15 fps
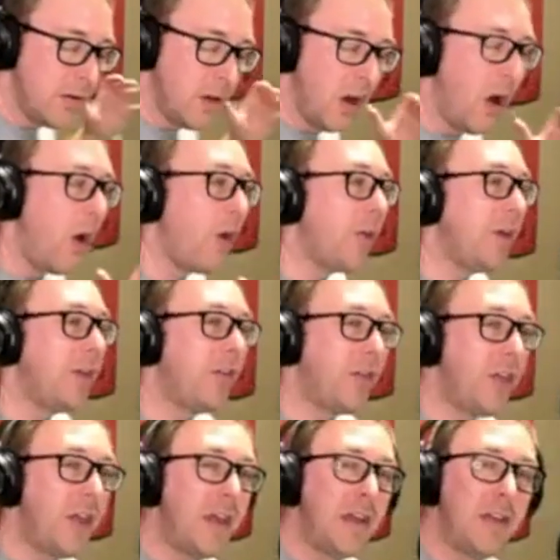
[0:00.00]
All these
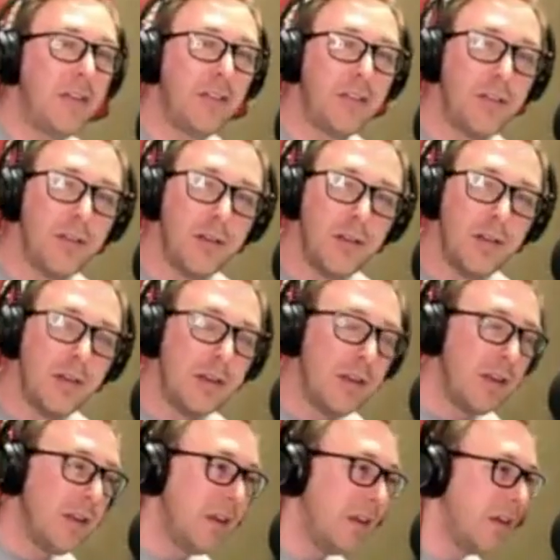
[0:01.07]
things
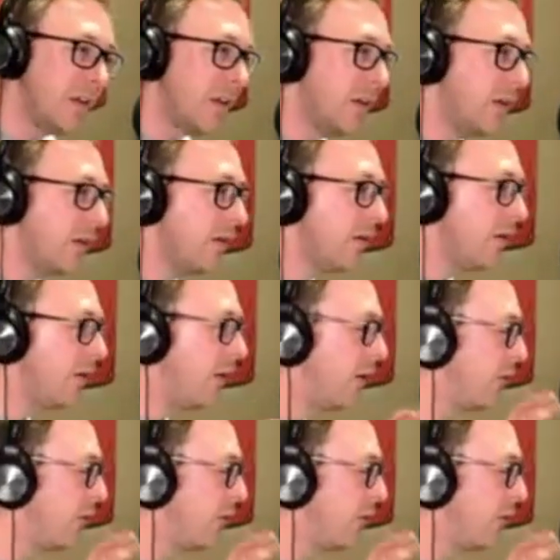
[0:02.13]
are